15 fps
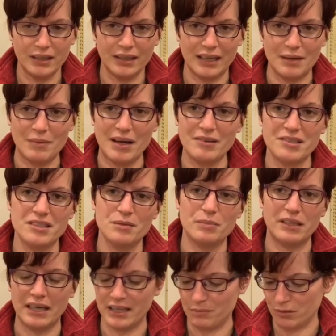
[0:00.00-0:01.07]
Harrison's
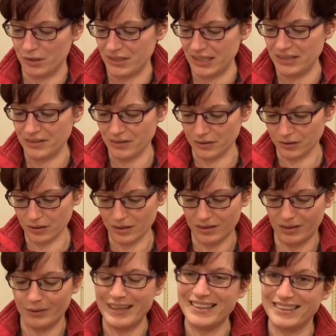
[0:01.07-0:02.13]
Banana Brunch is good,
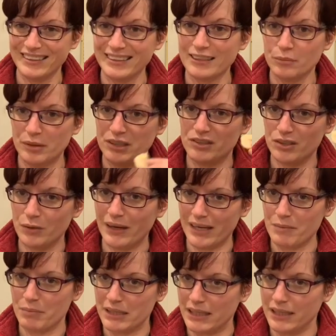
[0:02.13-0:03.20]
though it is a little bit too high
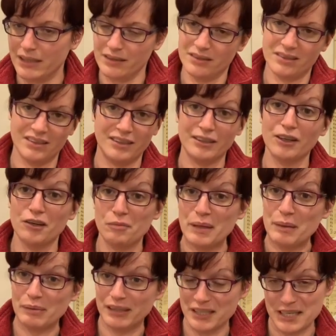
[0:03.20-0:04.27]
in bananas, and a lot of
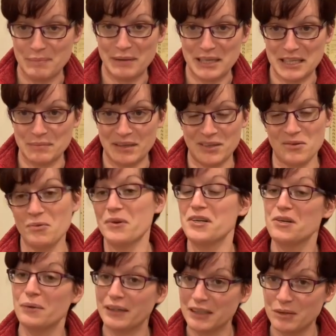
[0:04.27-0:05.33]
people actually pick them out,
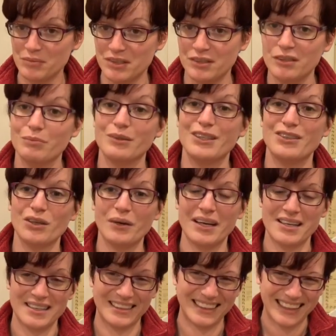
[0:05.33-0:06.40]
which you're welcome to do, but you don't
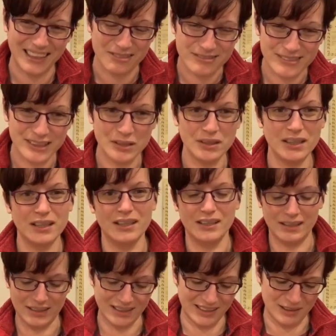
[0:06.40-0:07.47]
actually have to.
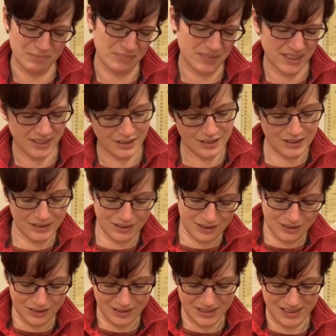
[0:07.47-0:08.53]

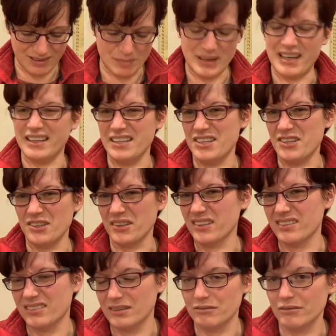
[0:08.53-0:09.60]
They're a bit high in
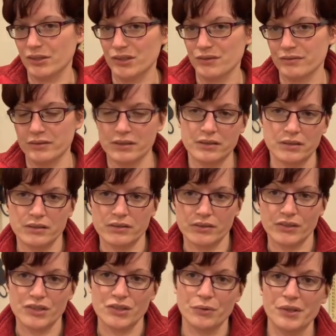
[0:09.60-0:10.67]
sugar and phosphorus and
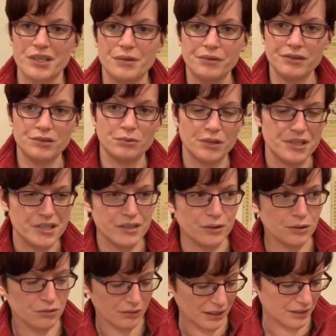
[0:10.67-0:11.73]
such, which you want to watch in
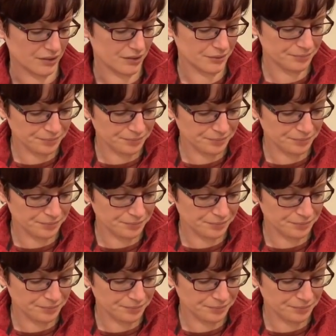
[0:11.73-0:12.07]
older rats.